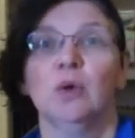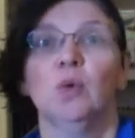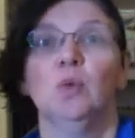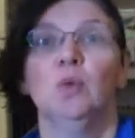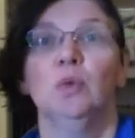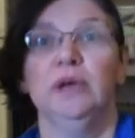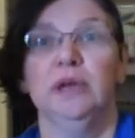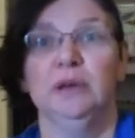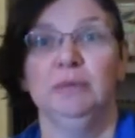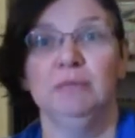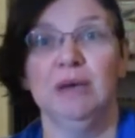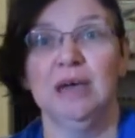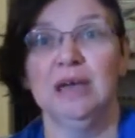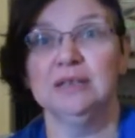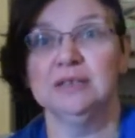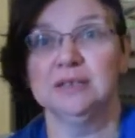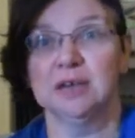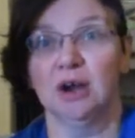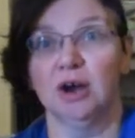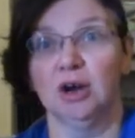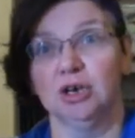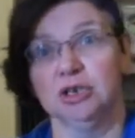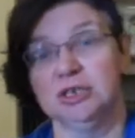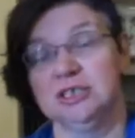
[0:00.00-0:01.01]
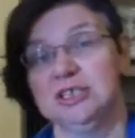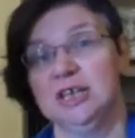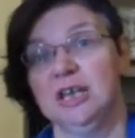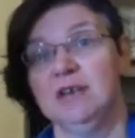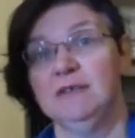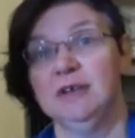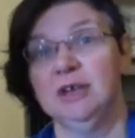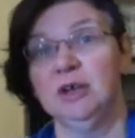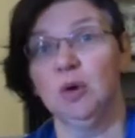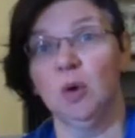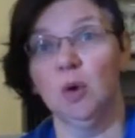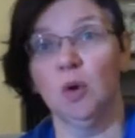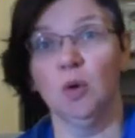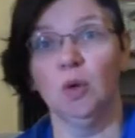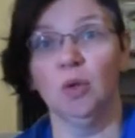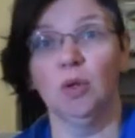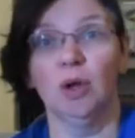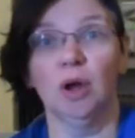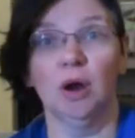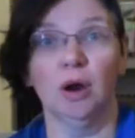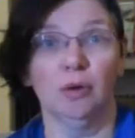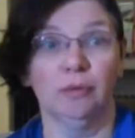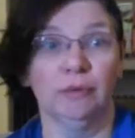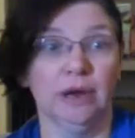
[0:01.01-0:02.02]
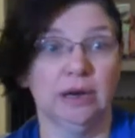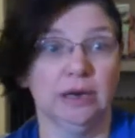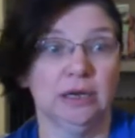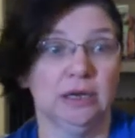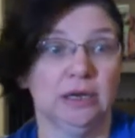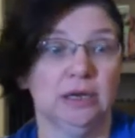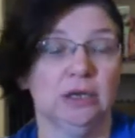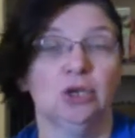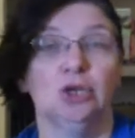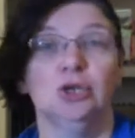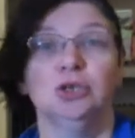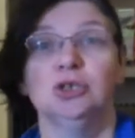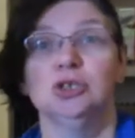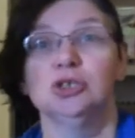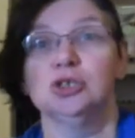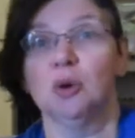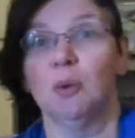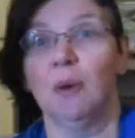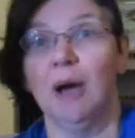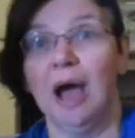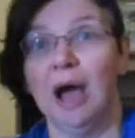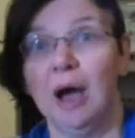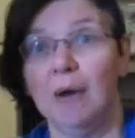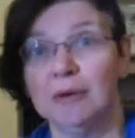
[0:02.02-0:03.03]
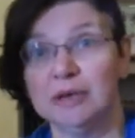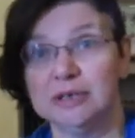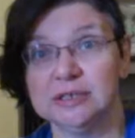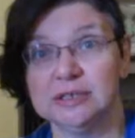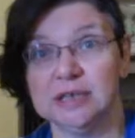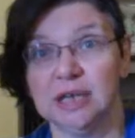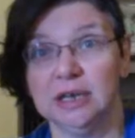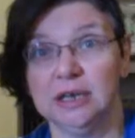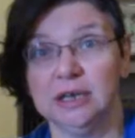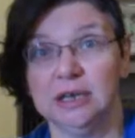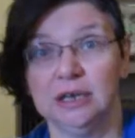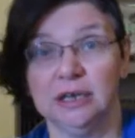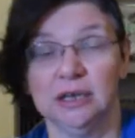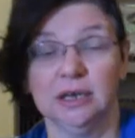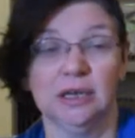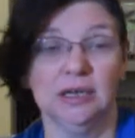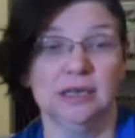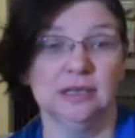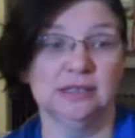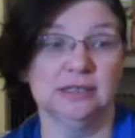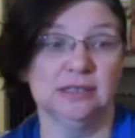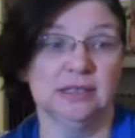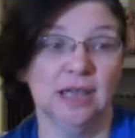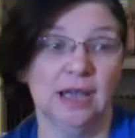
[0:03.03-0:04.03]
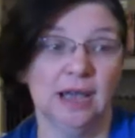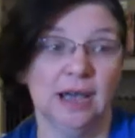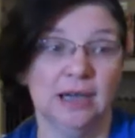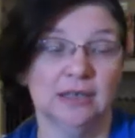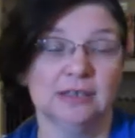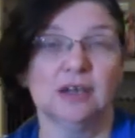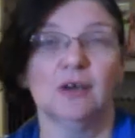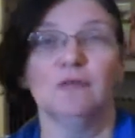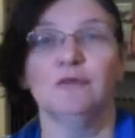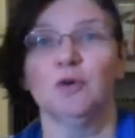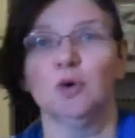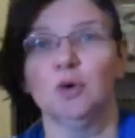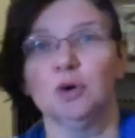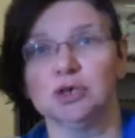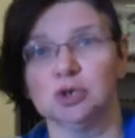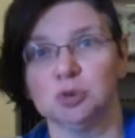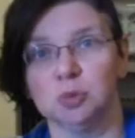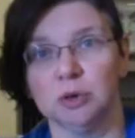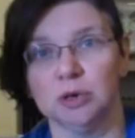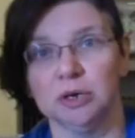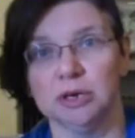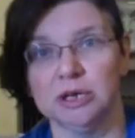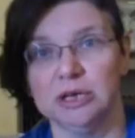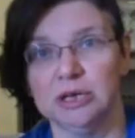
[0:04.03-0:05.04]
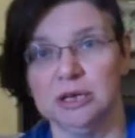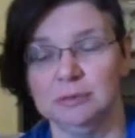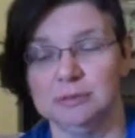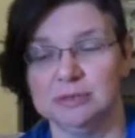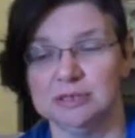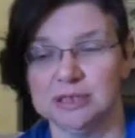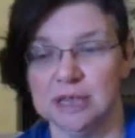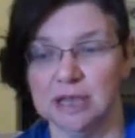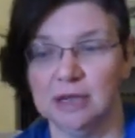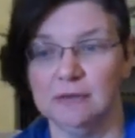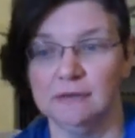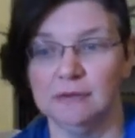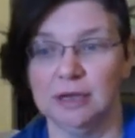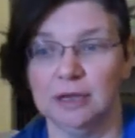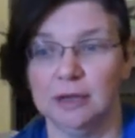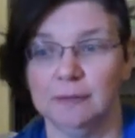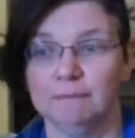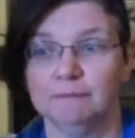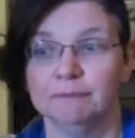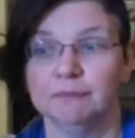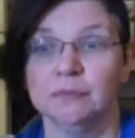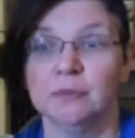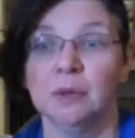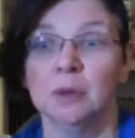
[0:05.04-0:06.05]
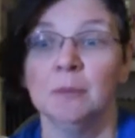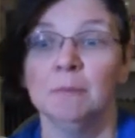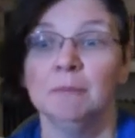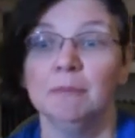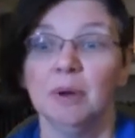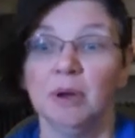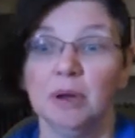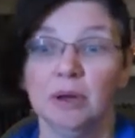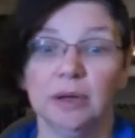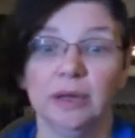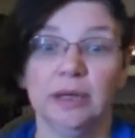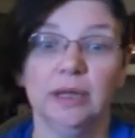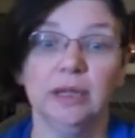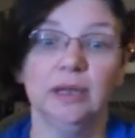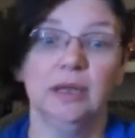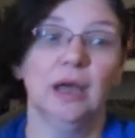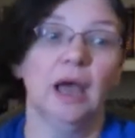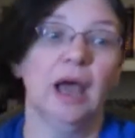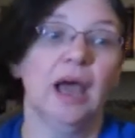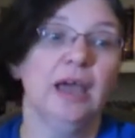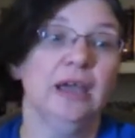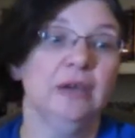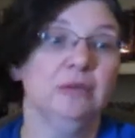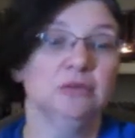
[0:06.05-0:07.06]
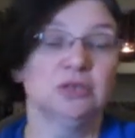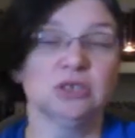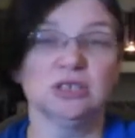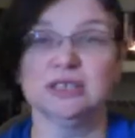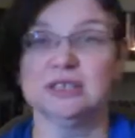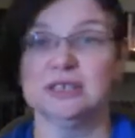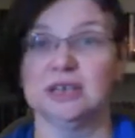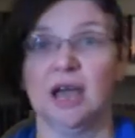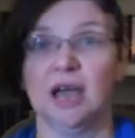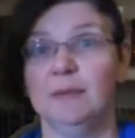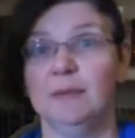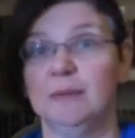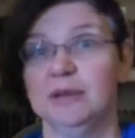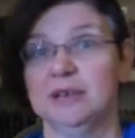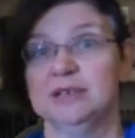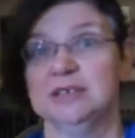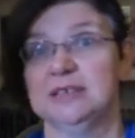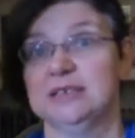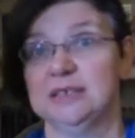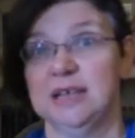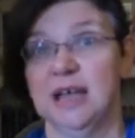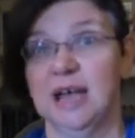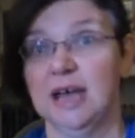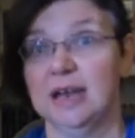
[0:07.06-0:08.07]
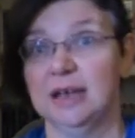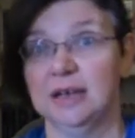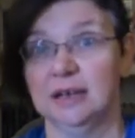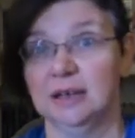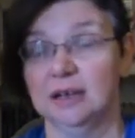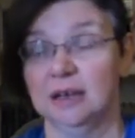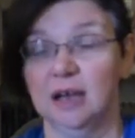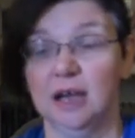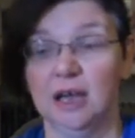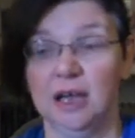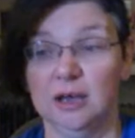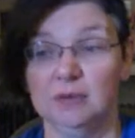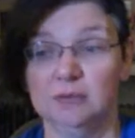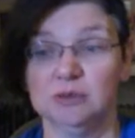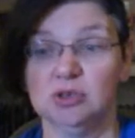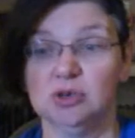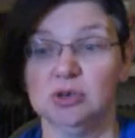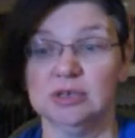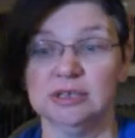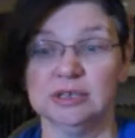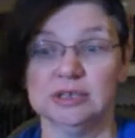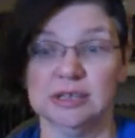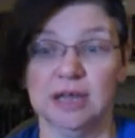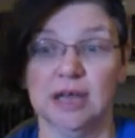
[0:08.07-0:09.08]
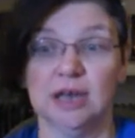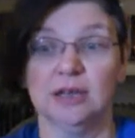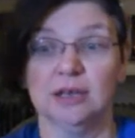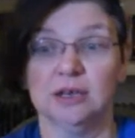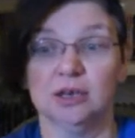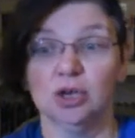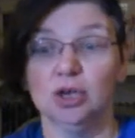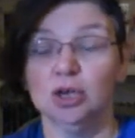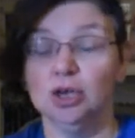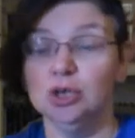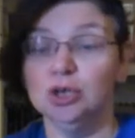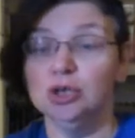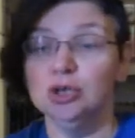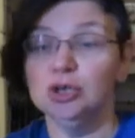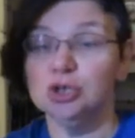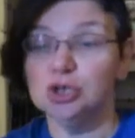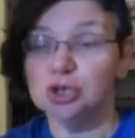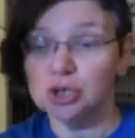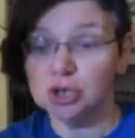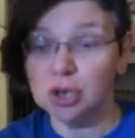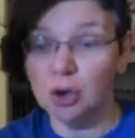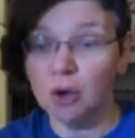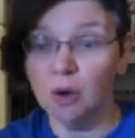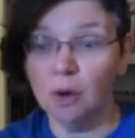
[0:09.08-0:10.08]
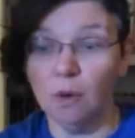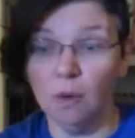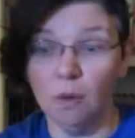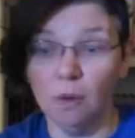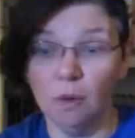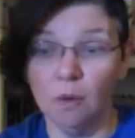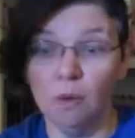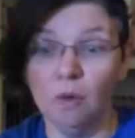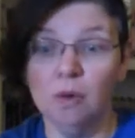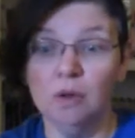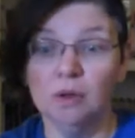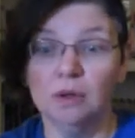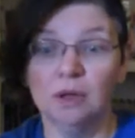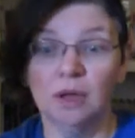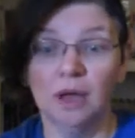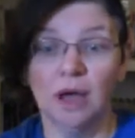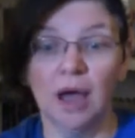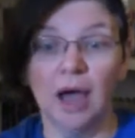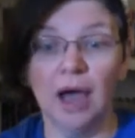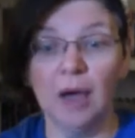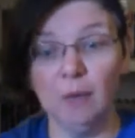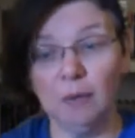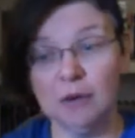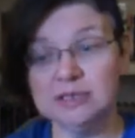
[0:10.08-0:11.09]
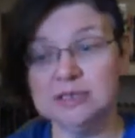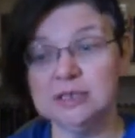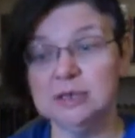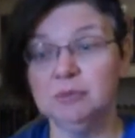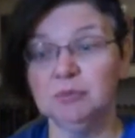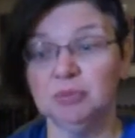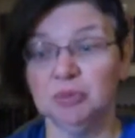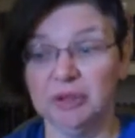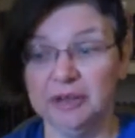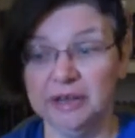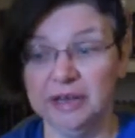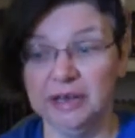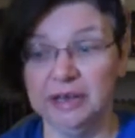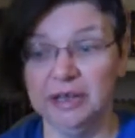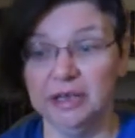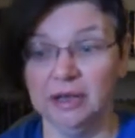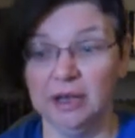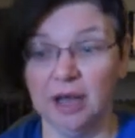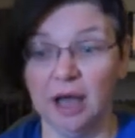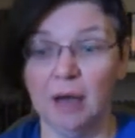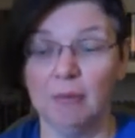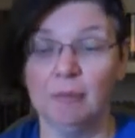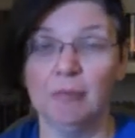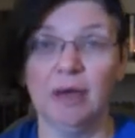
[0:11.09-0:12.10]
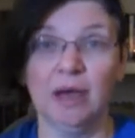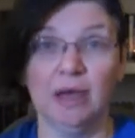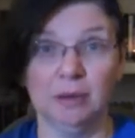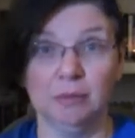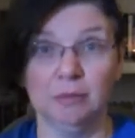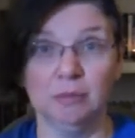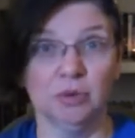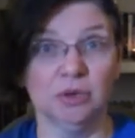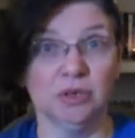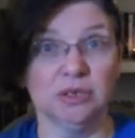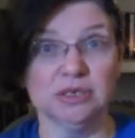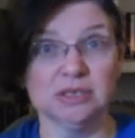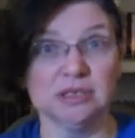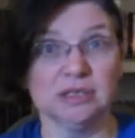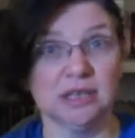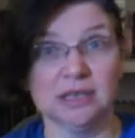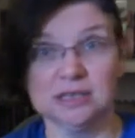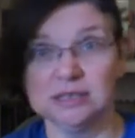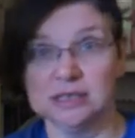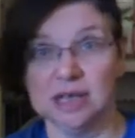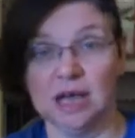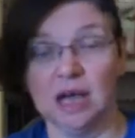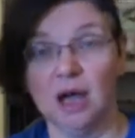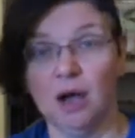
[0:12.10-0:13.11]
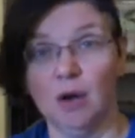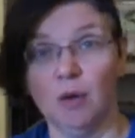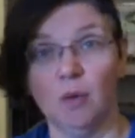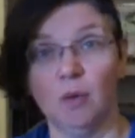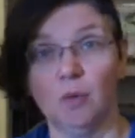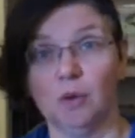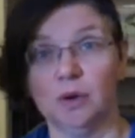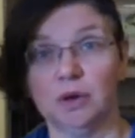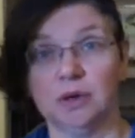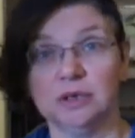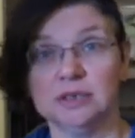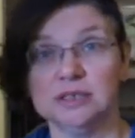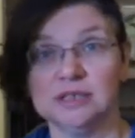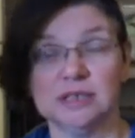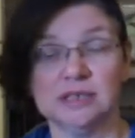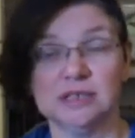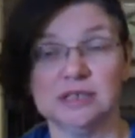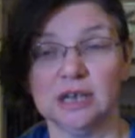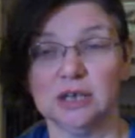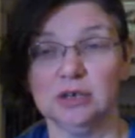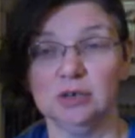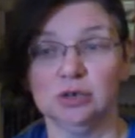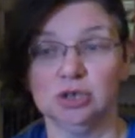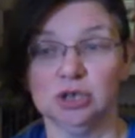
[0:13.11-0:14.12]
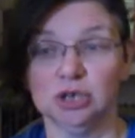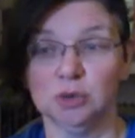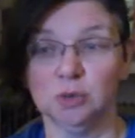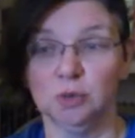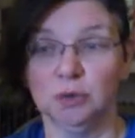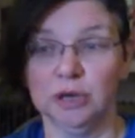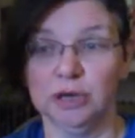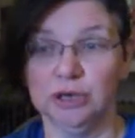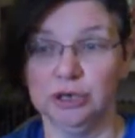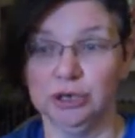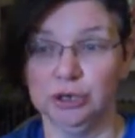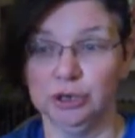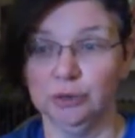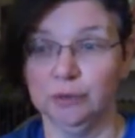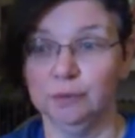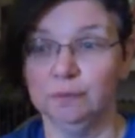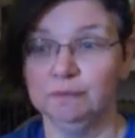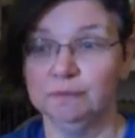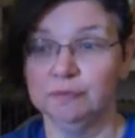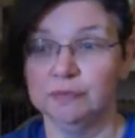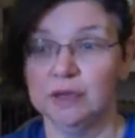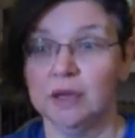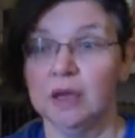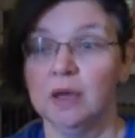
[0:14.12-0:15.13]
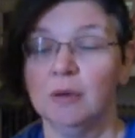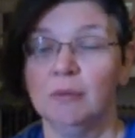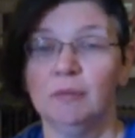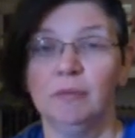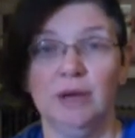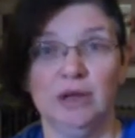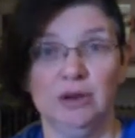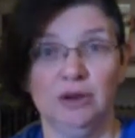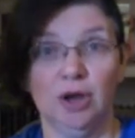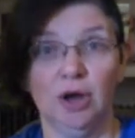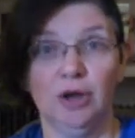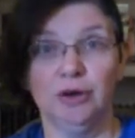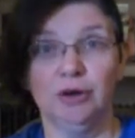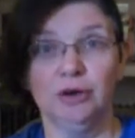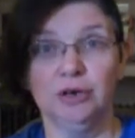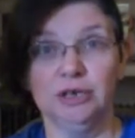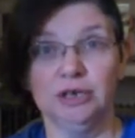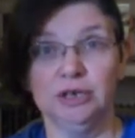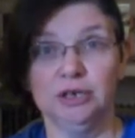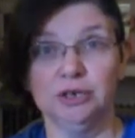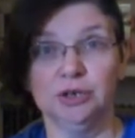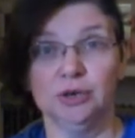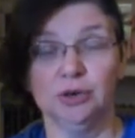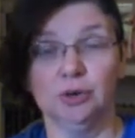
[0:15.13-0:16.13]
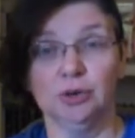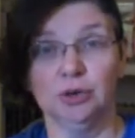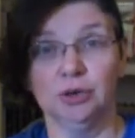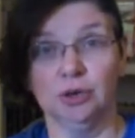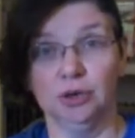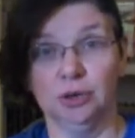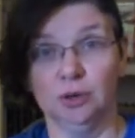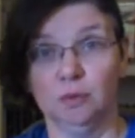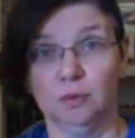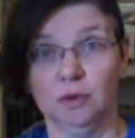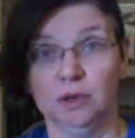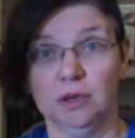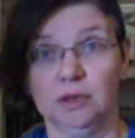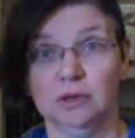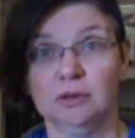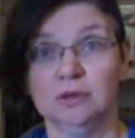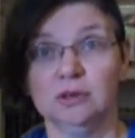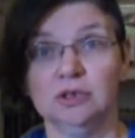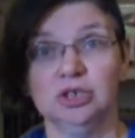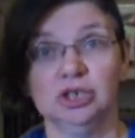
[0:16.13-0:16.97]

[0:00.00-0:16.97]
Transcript: We met our saving goal already. So how exciting is that? Of course we're going to keep saving, but I'm ecstatic. I am so ecstatic. So, I wasn't planning on buying books. That's not how it works. That's not usually what I do. My daughter needed to go to Goodwill.